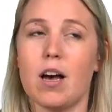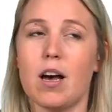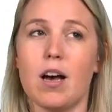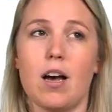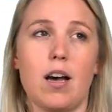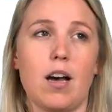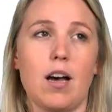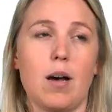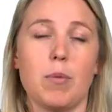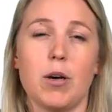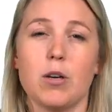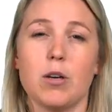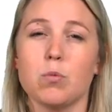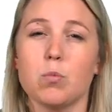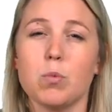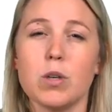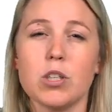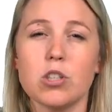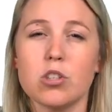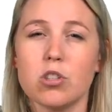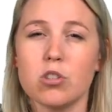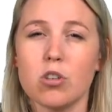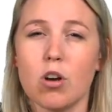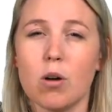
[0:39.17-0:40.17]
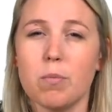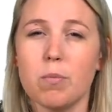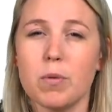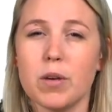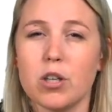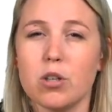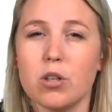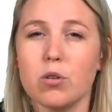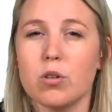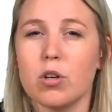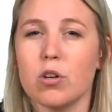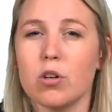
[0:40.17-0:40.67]
about which
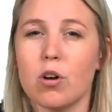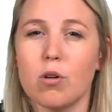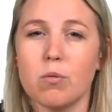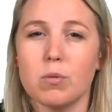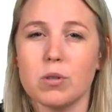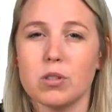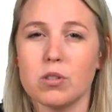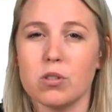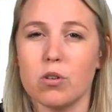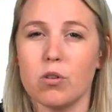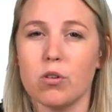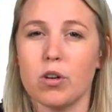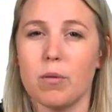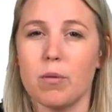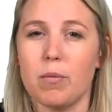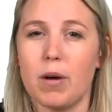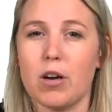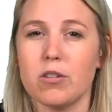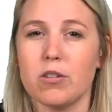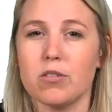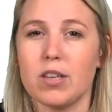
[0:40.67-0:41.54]
topic, you can always talk about,